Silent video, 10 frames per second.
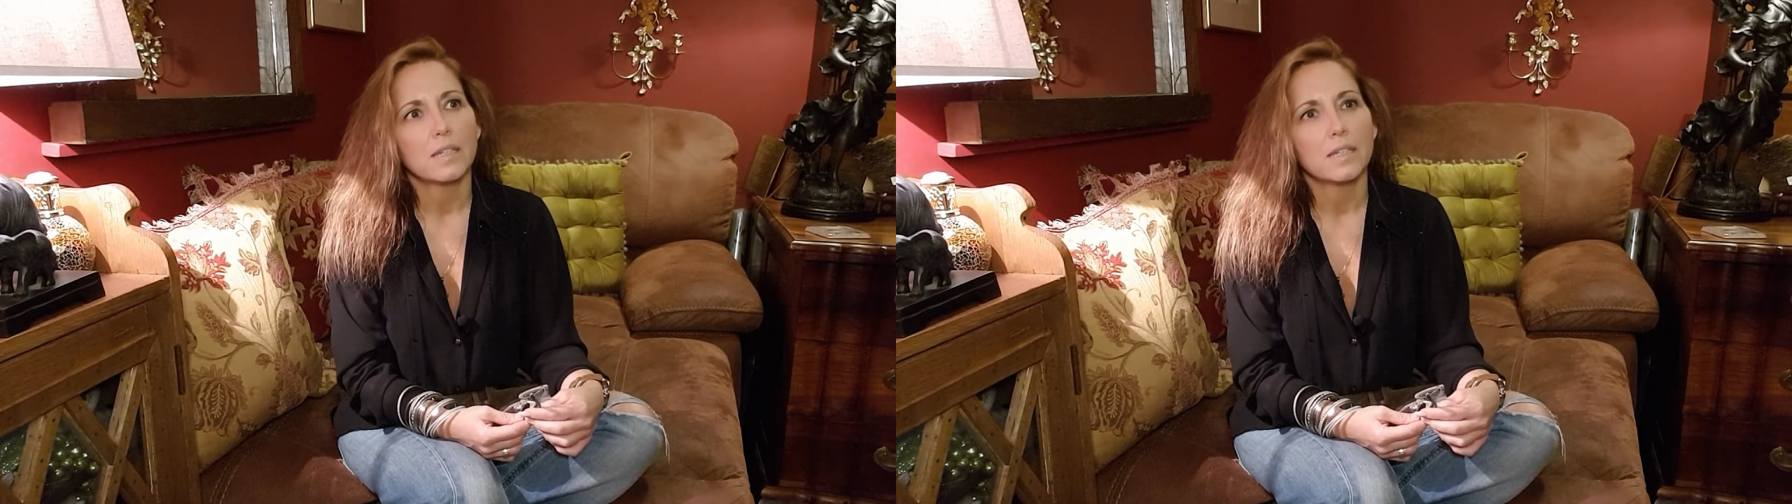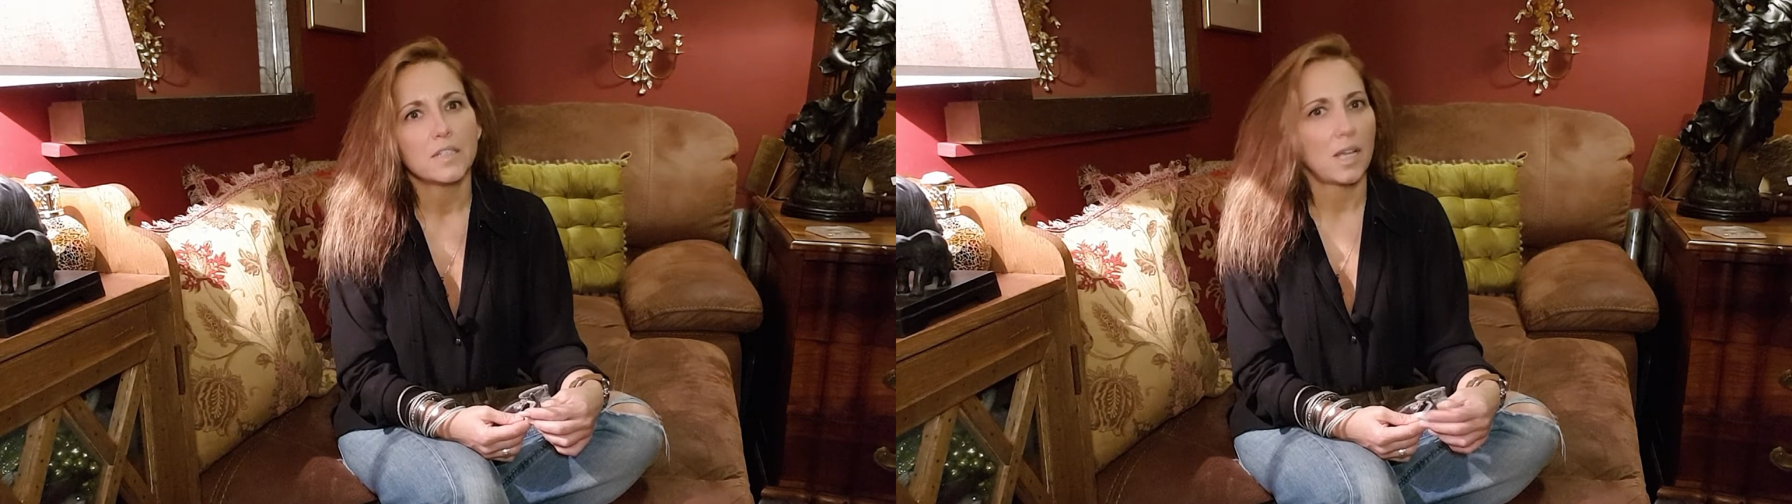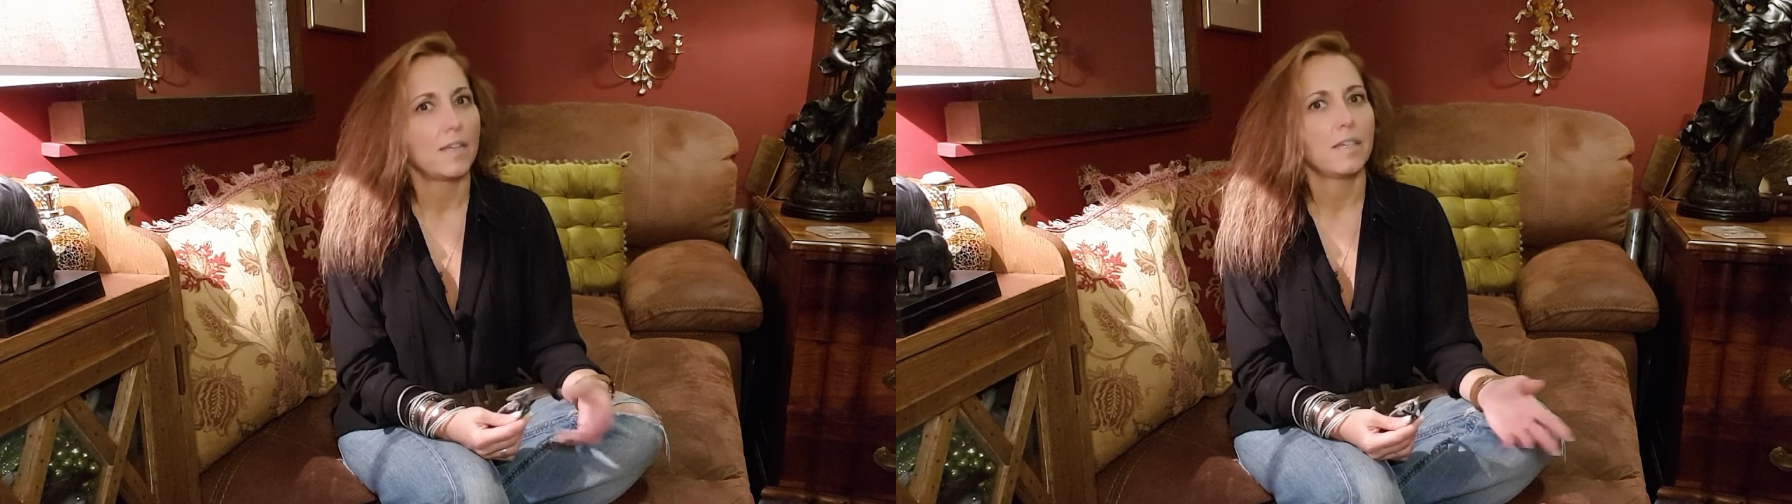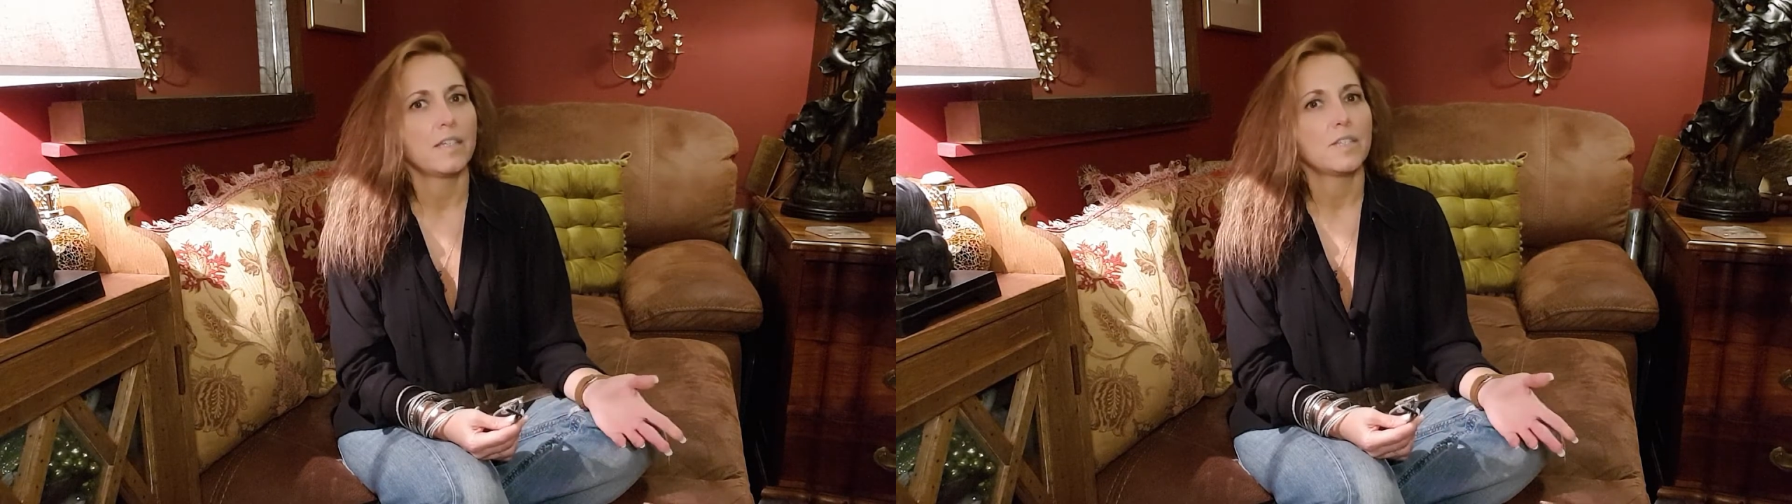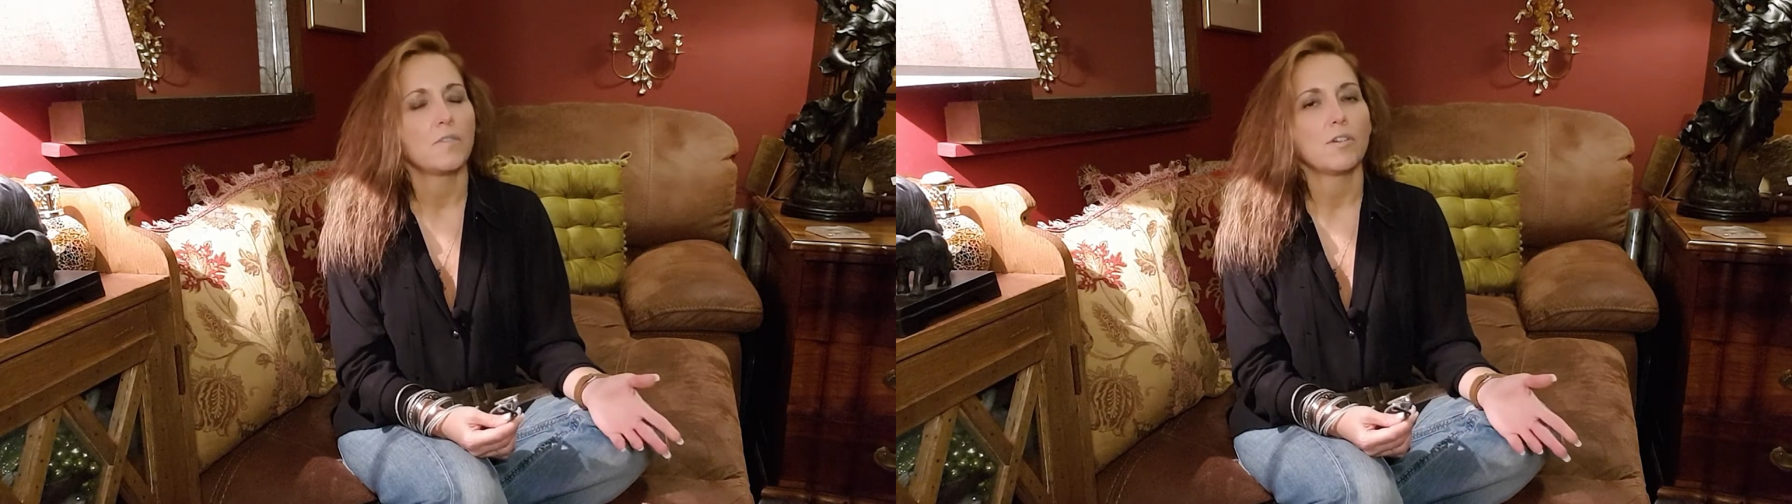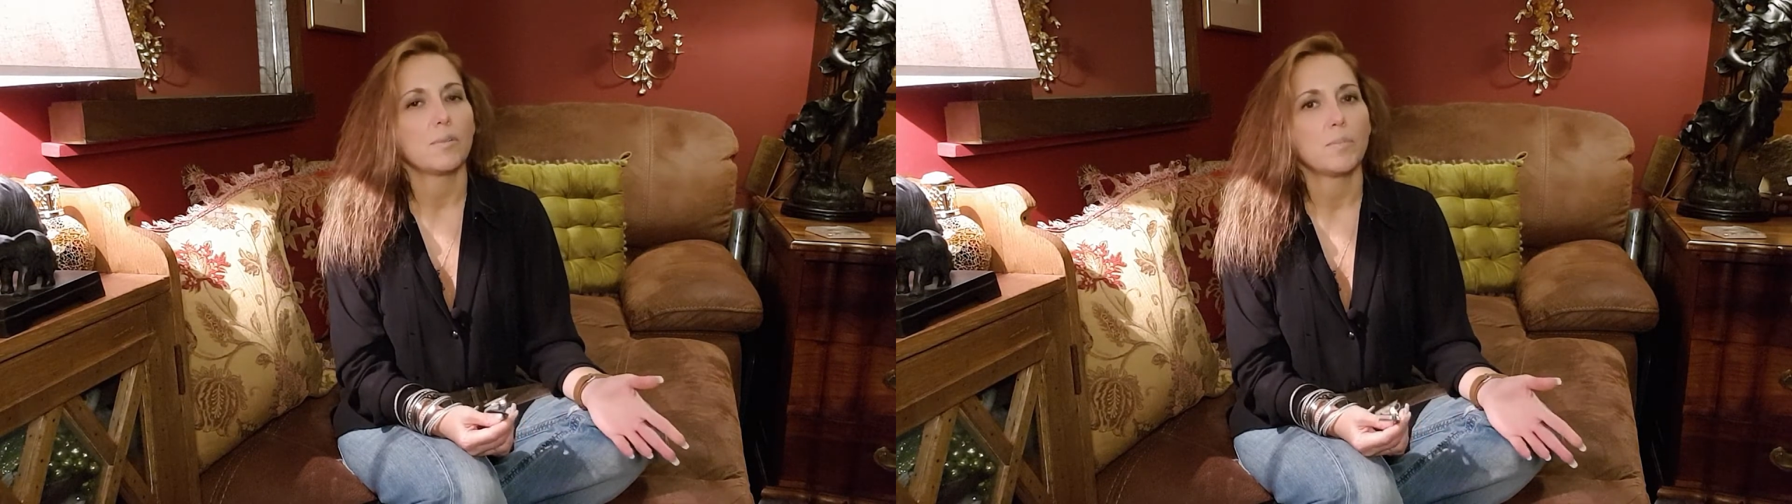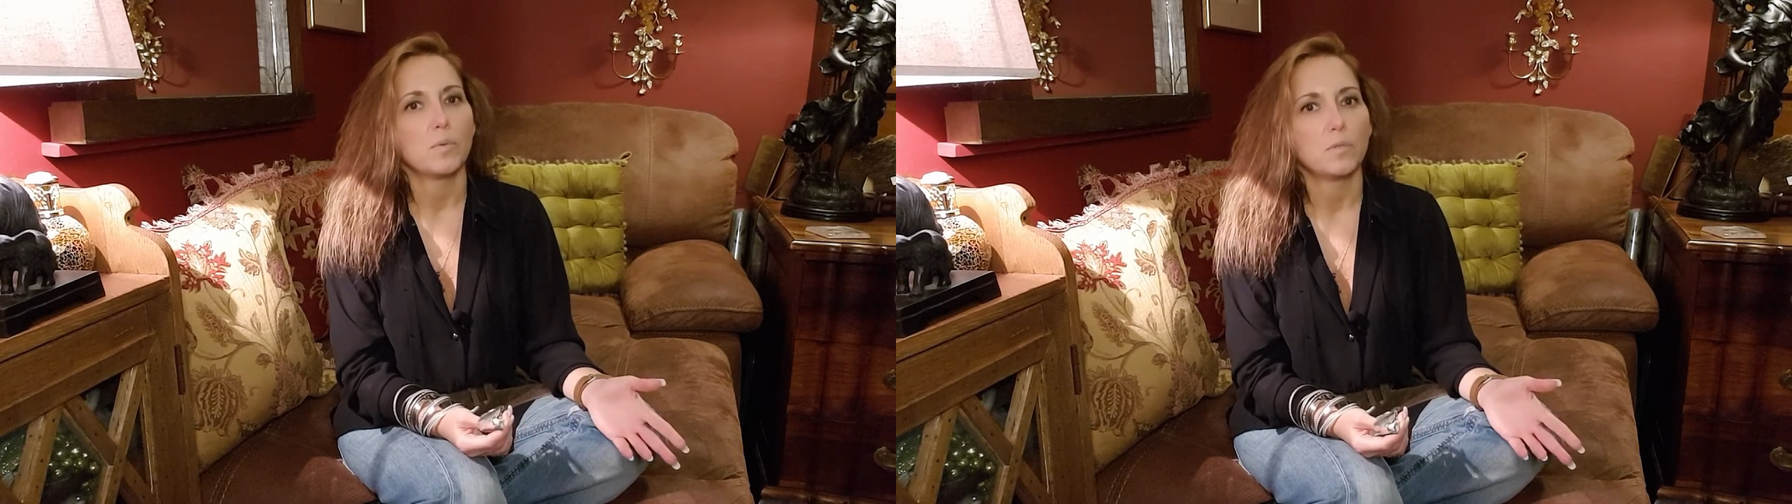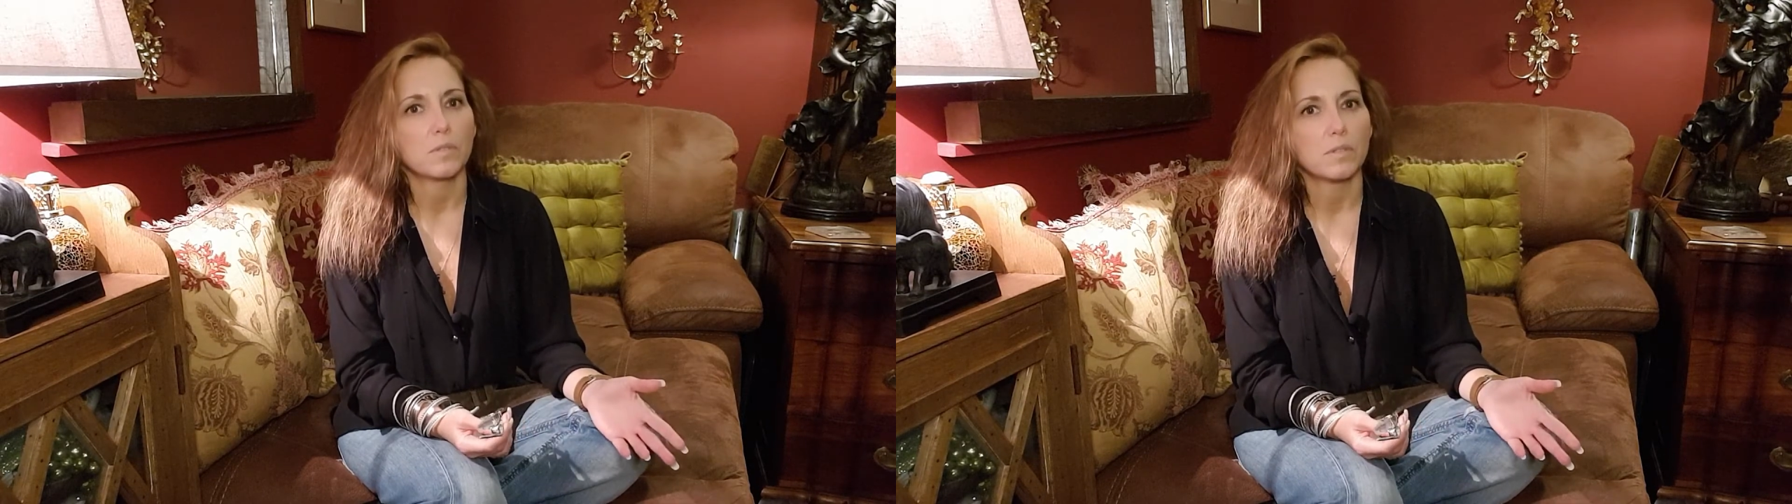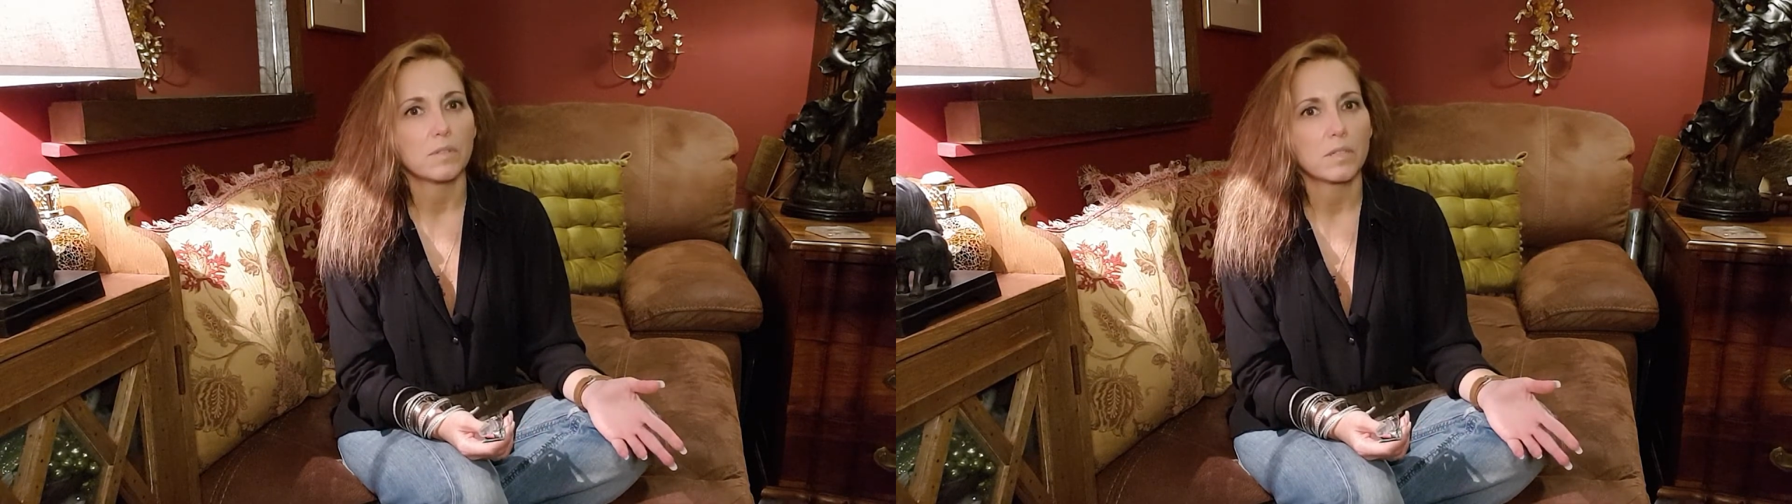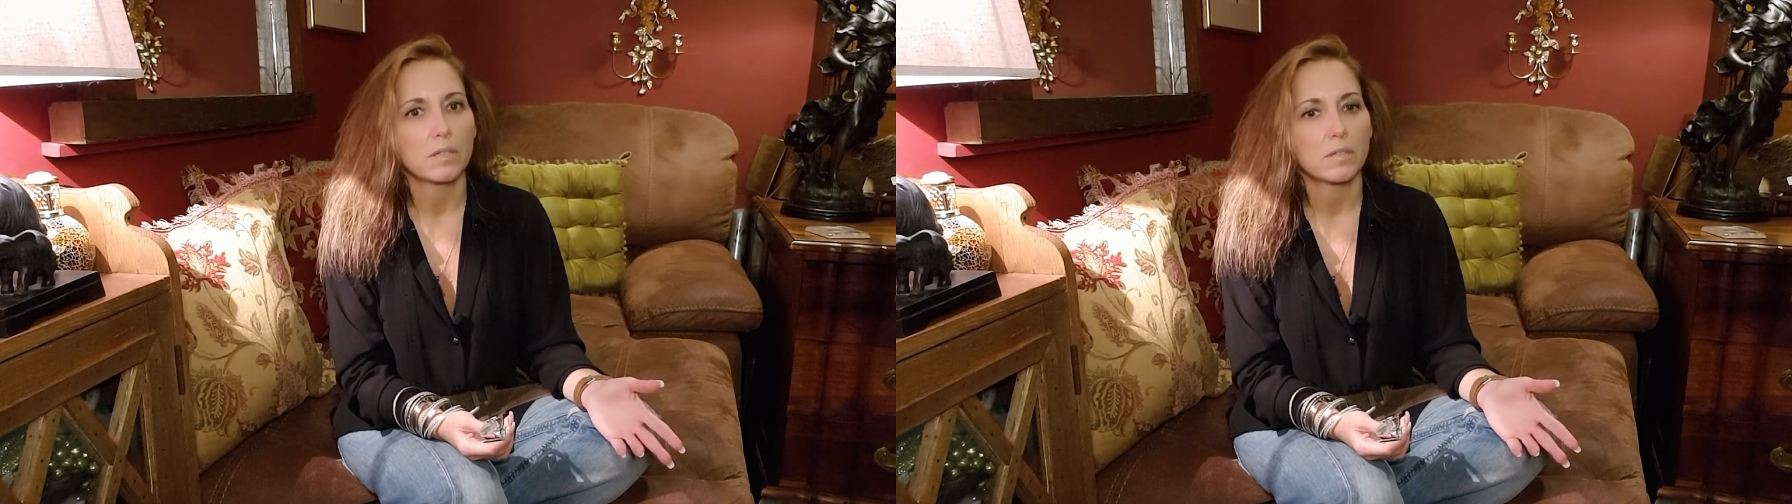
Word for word: attire is very important.